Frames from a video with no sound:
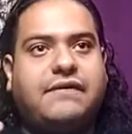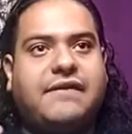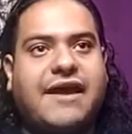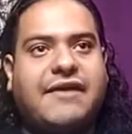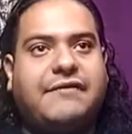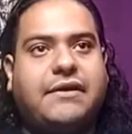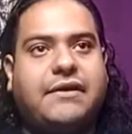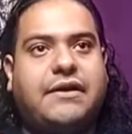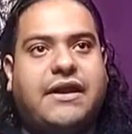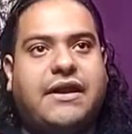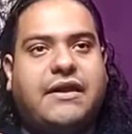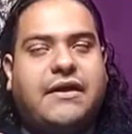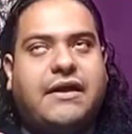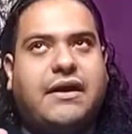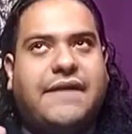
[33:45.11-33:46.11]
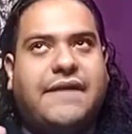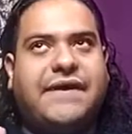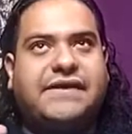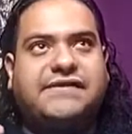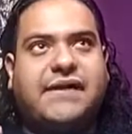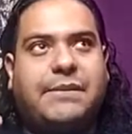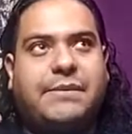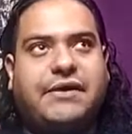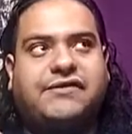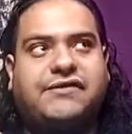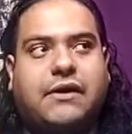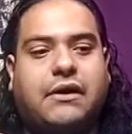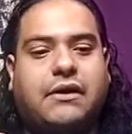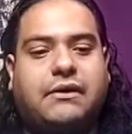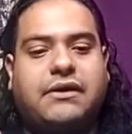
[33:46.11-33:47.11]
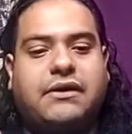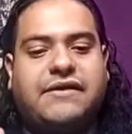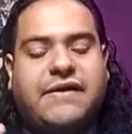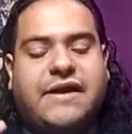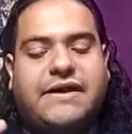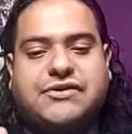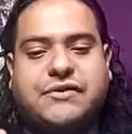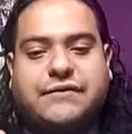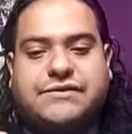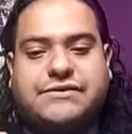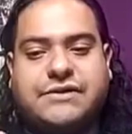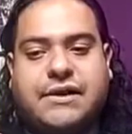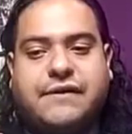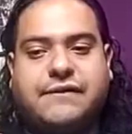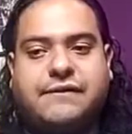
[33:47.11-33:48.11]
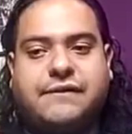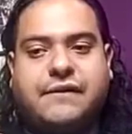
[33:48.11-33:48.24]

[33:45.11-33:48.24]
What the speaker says: an I think it's MXR EVH overdrive.